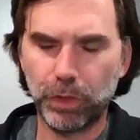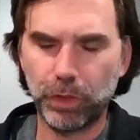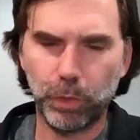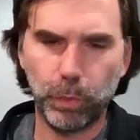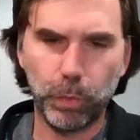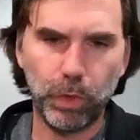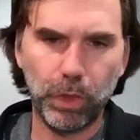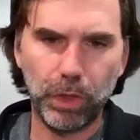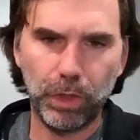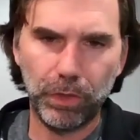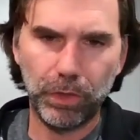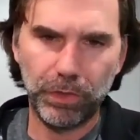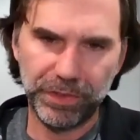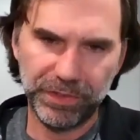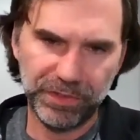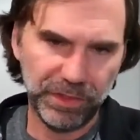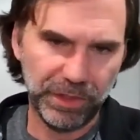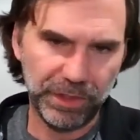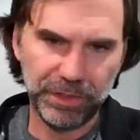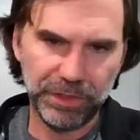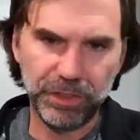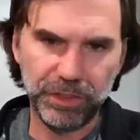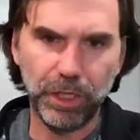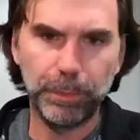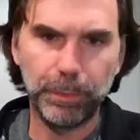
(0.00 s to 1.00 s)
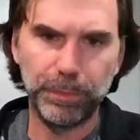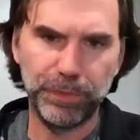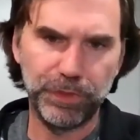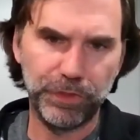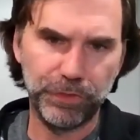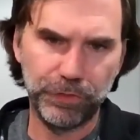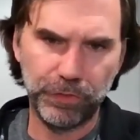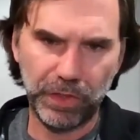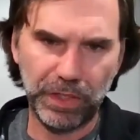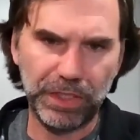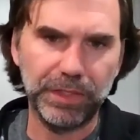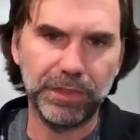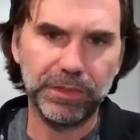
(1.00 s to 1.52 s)
on a wall that's a dumb
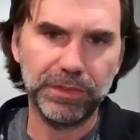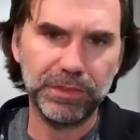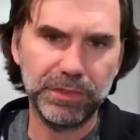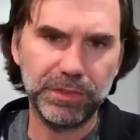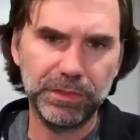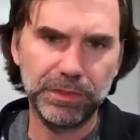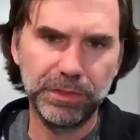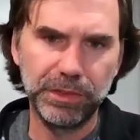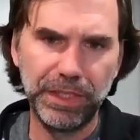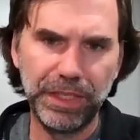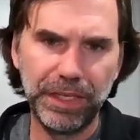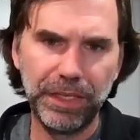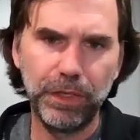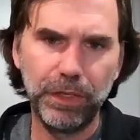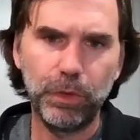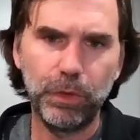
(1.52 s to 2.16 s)
device